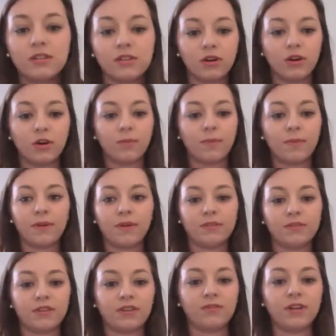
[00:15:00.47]
top,
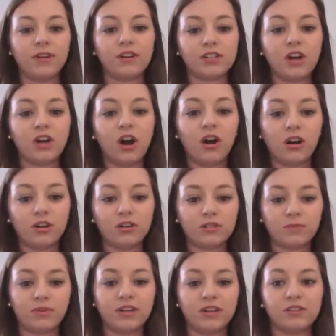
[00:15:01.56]
it's like a really nice heart
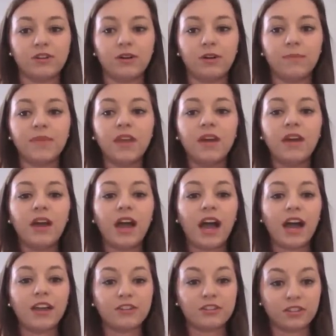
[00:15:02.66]
print top,
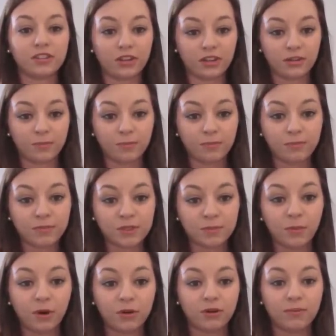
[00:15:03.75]
and it just looked like a
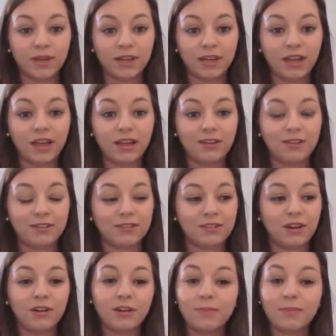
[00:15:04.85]
smock on me. It looked,
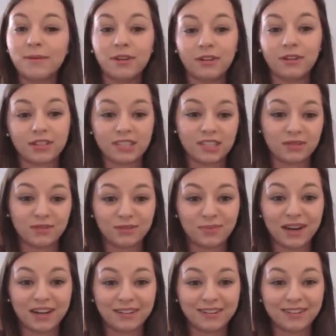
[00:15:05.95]
and it maybe looked like 6 months
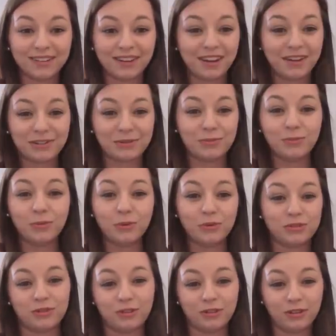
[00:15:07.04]
pregnant. It just was
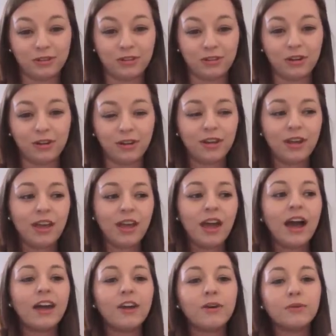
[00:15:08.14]
not a good look.
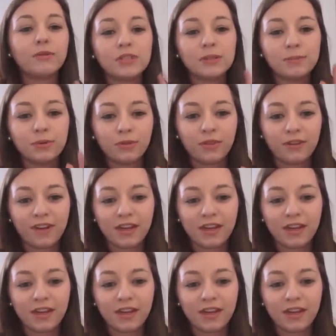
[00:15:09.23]
And I also bought the